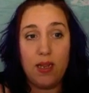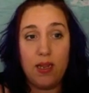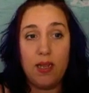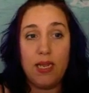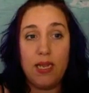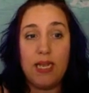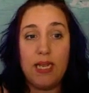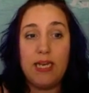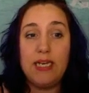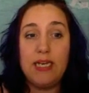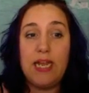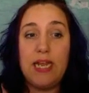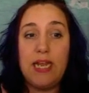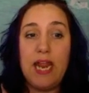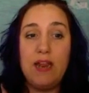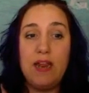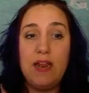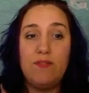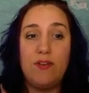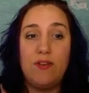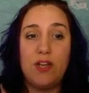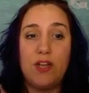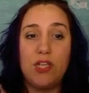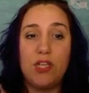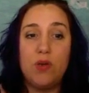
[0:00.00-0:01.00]
In
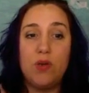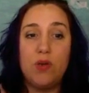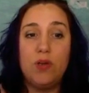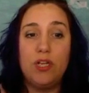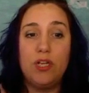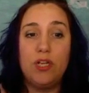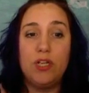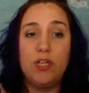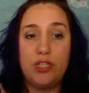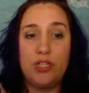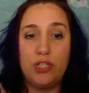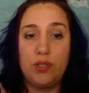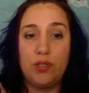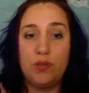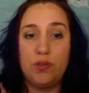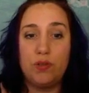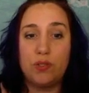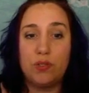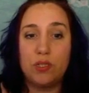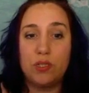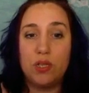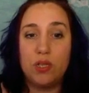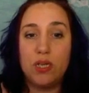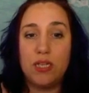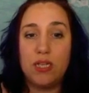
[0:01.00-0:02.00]
Canva, you can
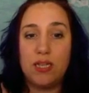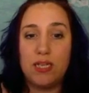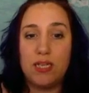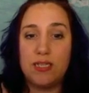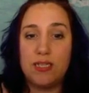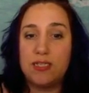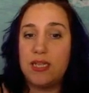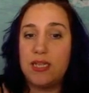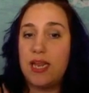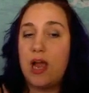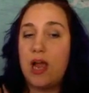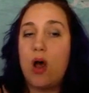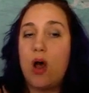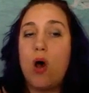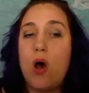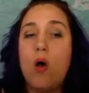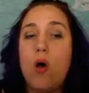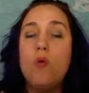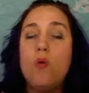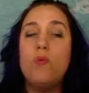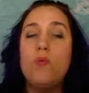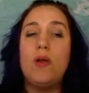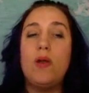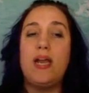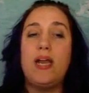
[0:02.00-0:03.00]
choose. Look at this. They
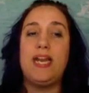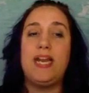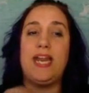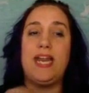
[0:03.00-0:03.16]
already